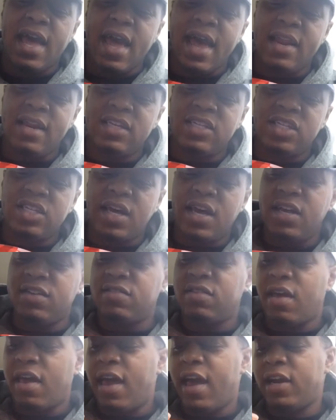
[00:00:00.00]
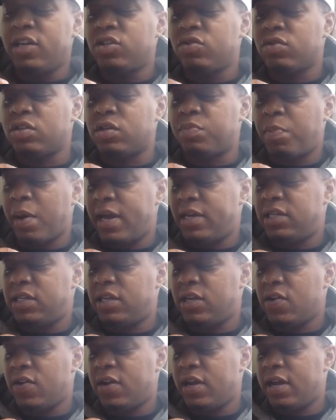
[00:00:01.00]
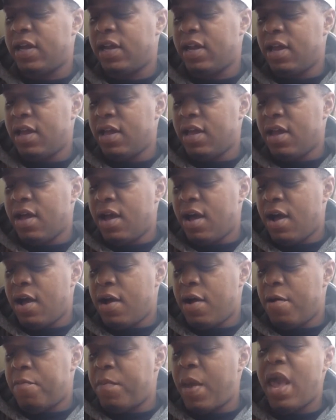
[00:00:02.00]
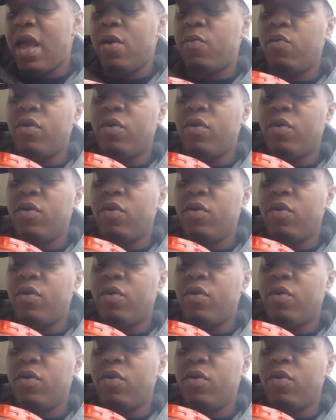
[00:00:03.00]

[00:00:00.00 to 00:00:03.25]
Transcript: and it says extra spicy on it. Um, made